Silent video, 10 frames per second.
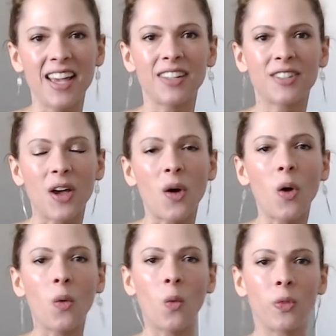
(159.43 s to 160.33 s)

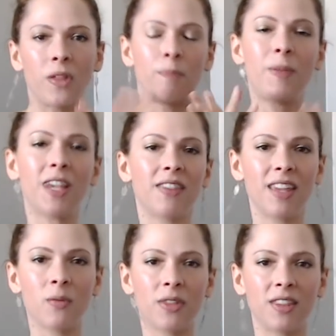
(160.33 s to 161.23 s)
So the big
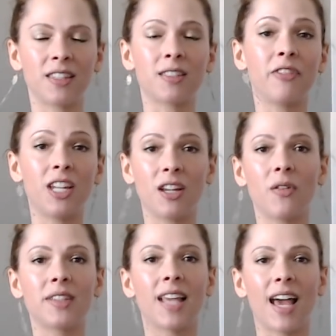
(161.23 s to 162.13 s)
thing with this video
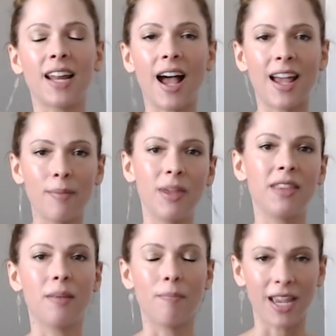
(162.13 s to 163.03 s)
is that I am
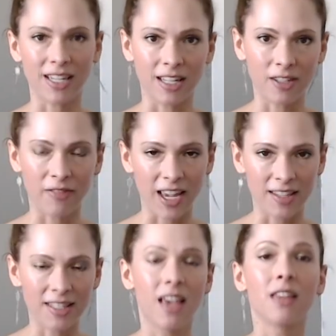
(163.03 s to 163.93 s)
in the maintenance phase.